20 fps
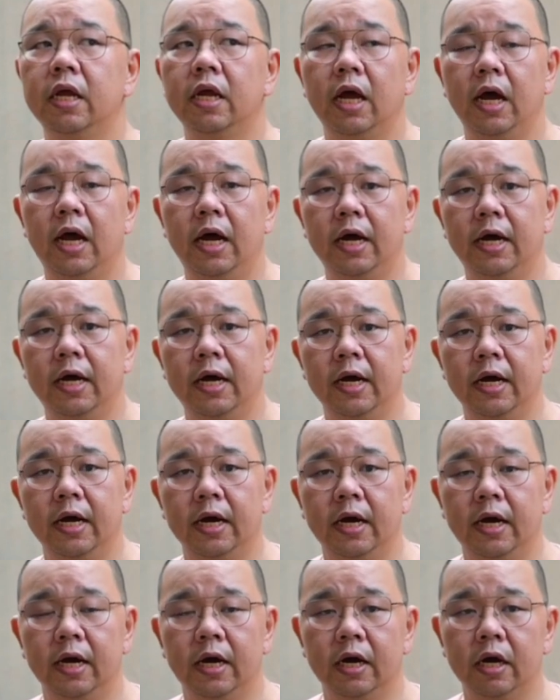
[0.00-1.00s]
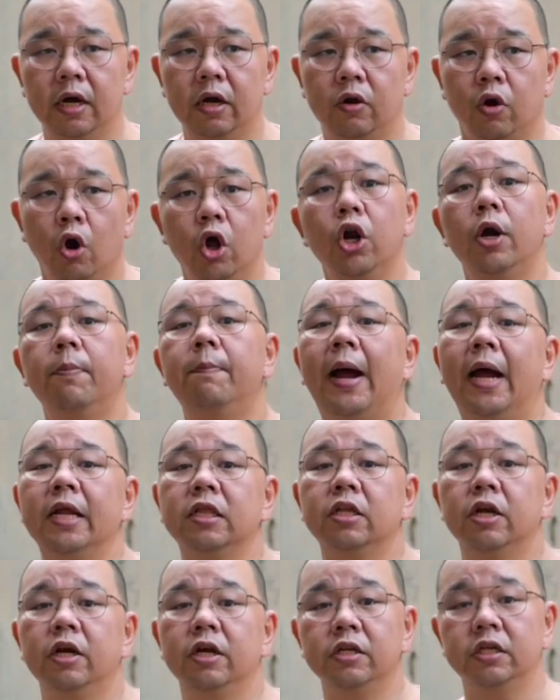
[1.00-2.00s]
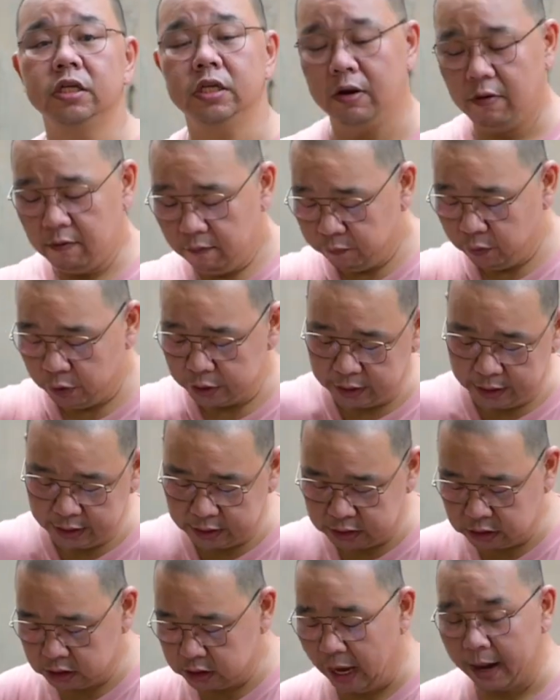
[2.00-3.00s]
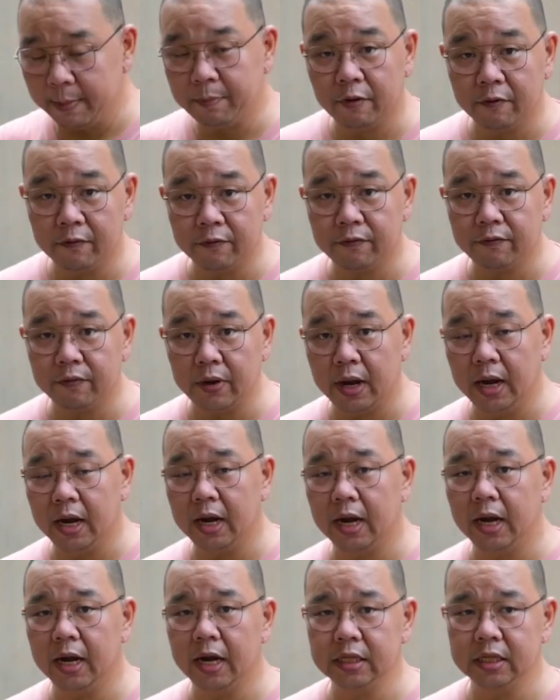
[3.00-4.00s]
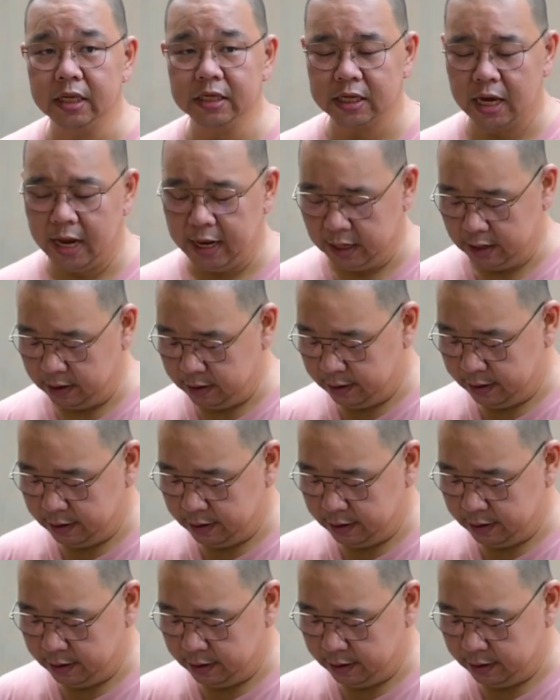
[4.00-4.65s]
color patterns for this type of design.